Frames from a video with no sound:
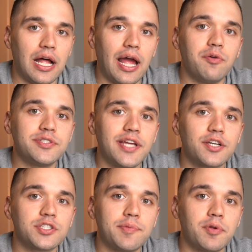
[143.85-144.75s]
I was
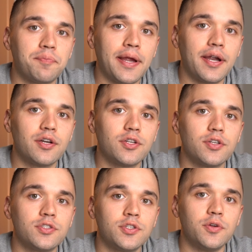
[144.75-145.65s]
actually prepared
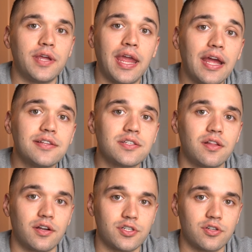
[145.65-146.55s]
to
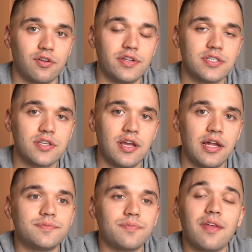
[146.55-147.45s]
cancel our service
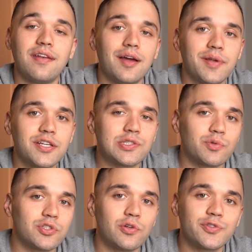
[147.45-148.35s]
not because the
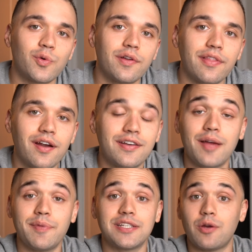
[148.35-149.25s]
results weren't there,
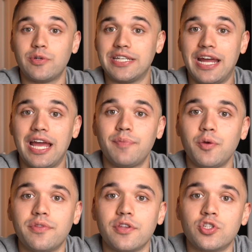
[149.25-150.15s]
not because I wasn't happy
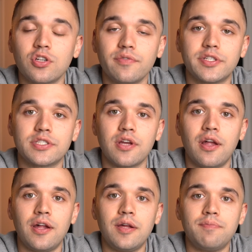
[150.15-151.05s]
with the service,
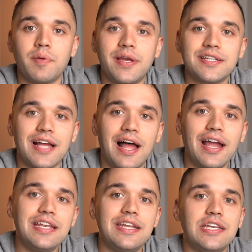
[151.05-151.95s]
but because
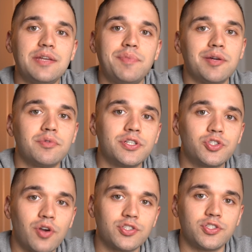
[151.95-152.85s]
I need to be able to
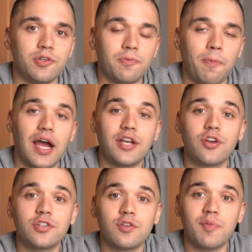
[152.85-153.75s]
trust you. I
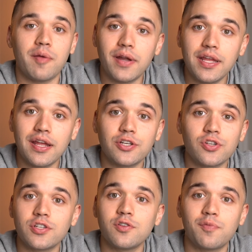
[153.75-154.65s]
trust you with my money and I
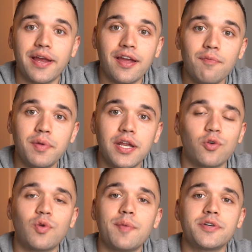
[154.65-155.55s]
trust you with my company
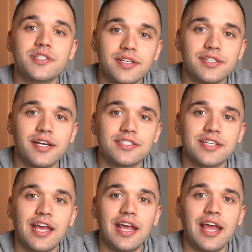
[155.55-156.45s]
to represent us,
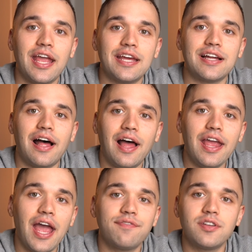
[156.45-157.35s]
and I
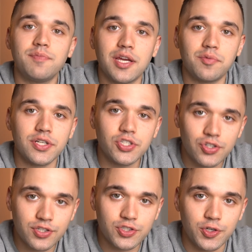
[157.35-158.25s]
have to be able to
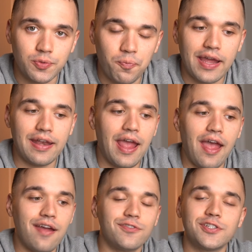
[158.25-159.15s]
trust you. And
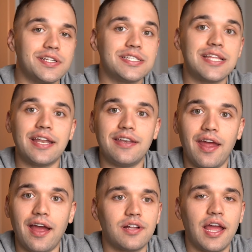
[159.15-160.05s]
ever since that
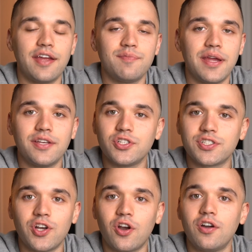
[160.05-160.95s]
day, I have made
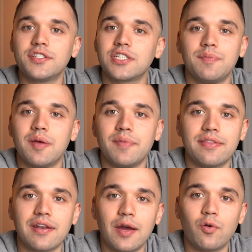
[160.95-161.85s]
just an earnest
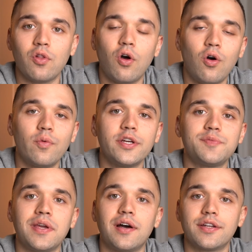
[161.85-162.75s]
commitment that I will always
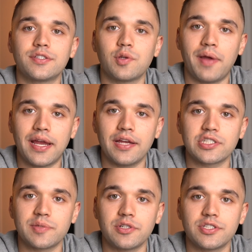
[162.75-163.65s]
be honest with my
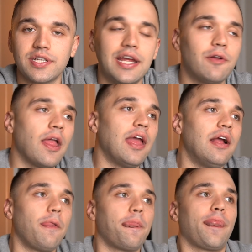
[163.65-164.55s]
customers. Now,
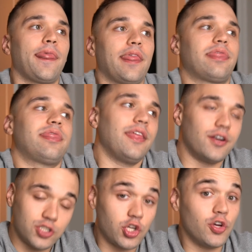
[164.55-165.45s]

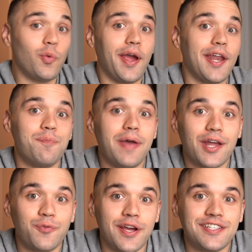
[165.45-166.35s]
there's a good way and a
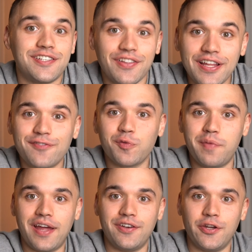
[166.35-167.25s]
bad way to deliver
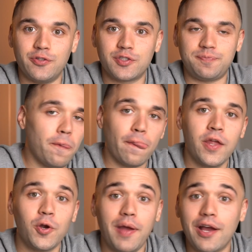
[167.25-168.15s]
bad news.
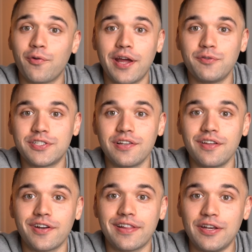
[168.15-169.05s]
You know, back when I was
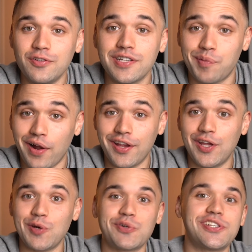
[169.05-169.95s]
delivering that news, I probably
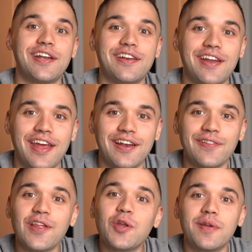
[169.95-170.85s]
could have presented it in a
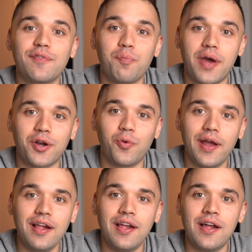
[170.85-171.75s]
little bit of a better
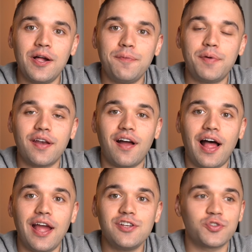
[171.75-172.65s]
way, but
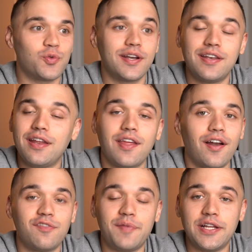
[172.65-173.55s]
I just wanted to get
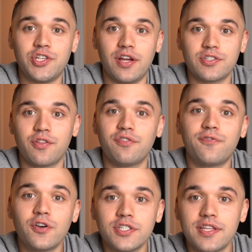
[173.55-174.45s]
off my chest. So the
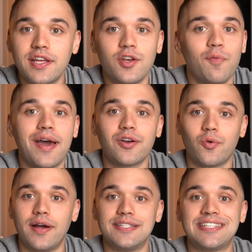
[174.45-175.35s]
first thing, no matter
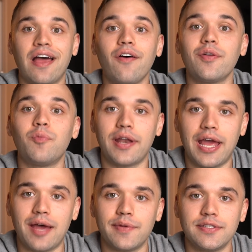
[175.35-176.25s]
what, tell them what
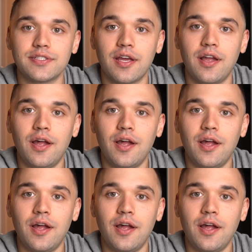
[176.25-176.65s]
happens.